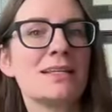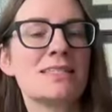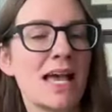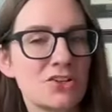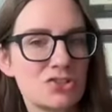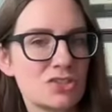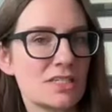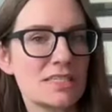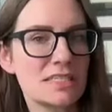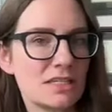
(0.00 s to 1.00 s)
is
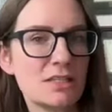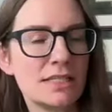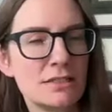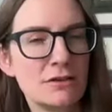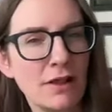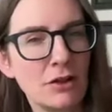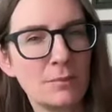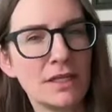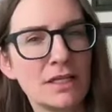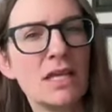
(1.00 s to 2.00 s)
actually still in
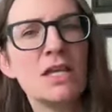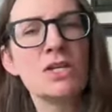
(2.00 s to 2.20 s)
development.